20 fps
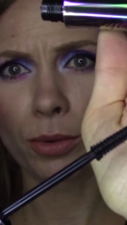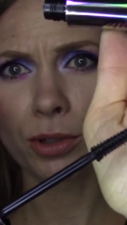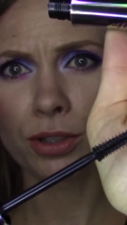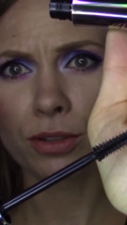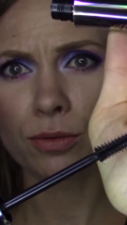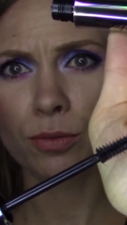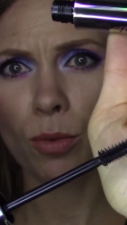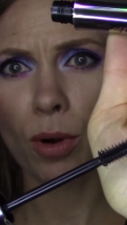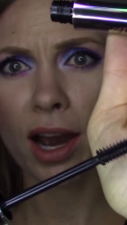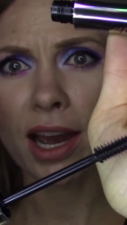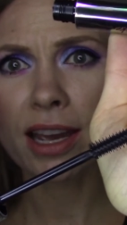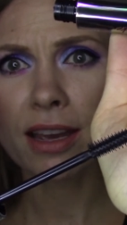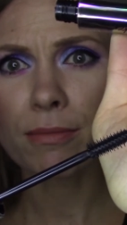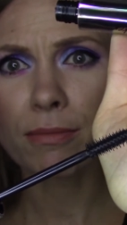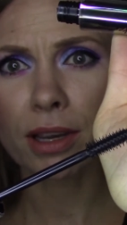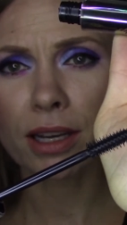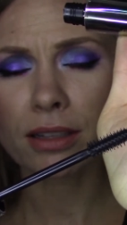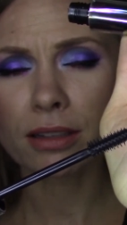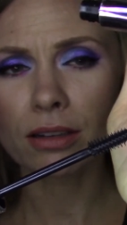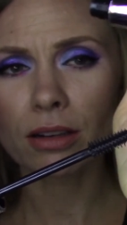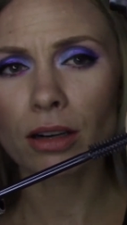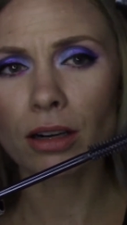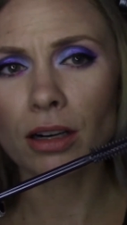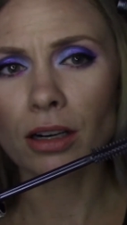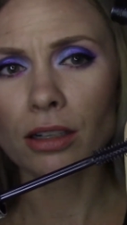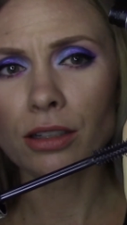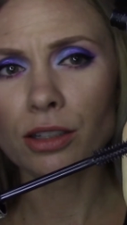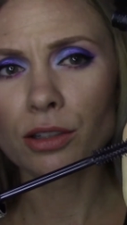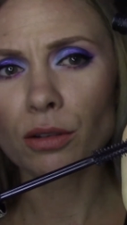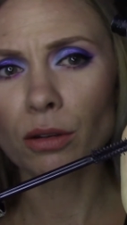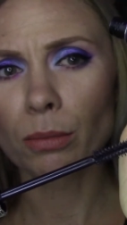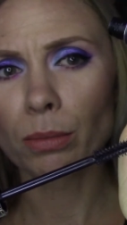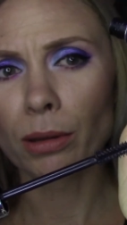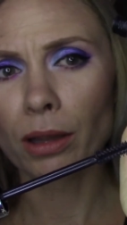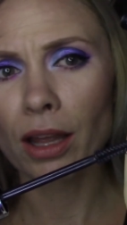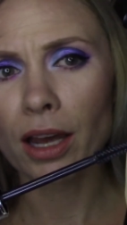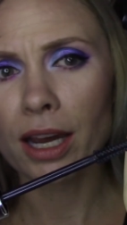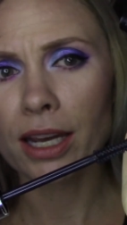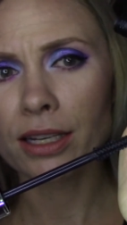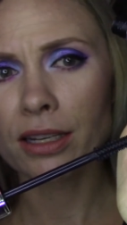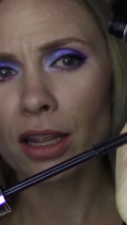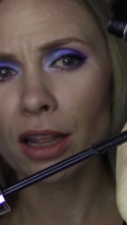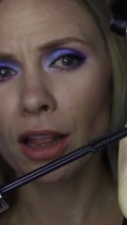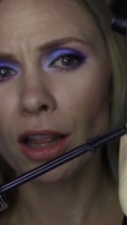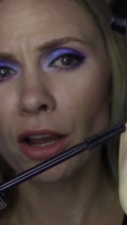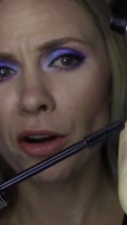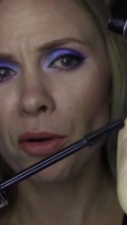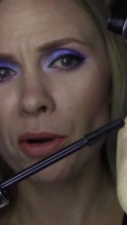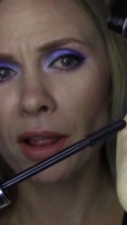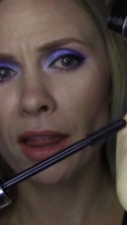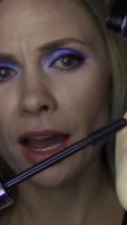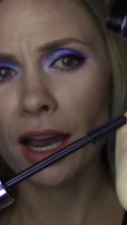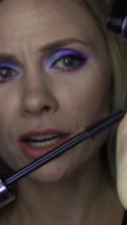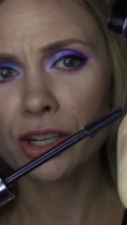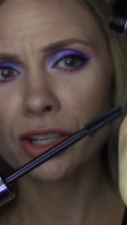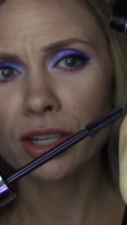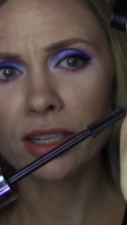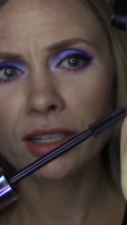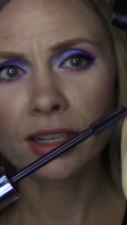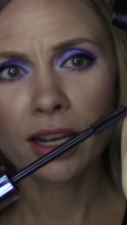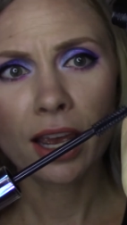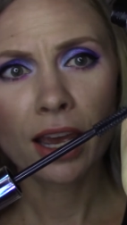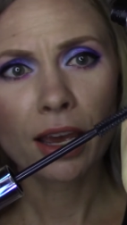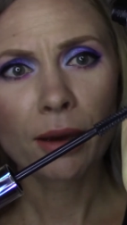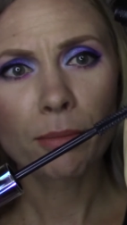which is why it makes it hard to apply to the lower lashes.